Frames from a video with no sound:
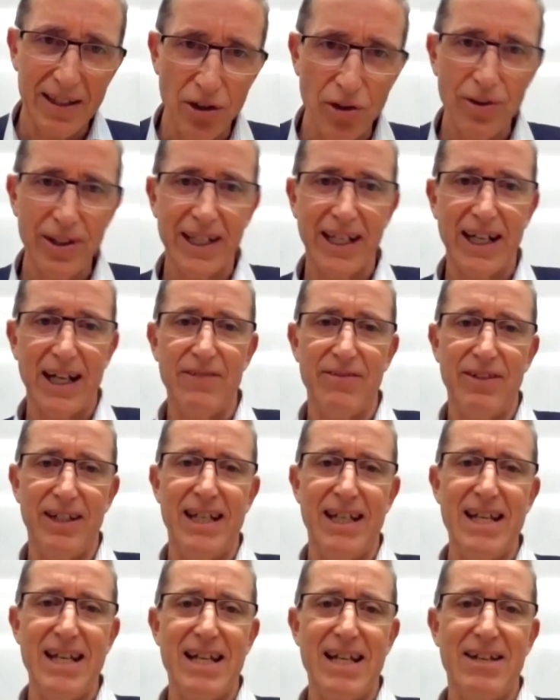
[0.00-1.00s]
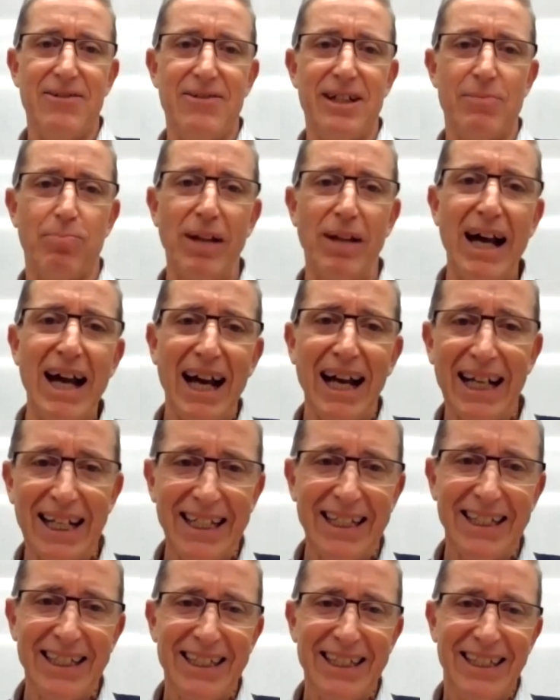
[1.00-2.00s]
doing over here is
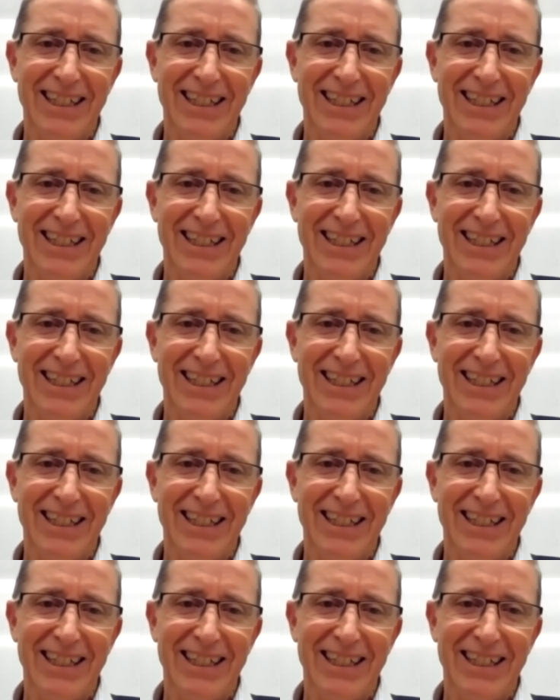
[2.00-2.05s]
black,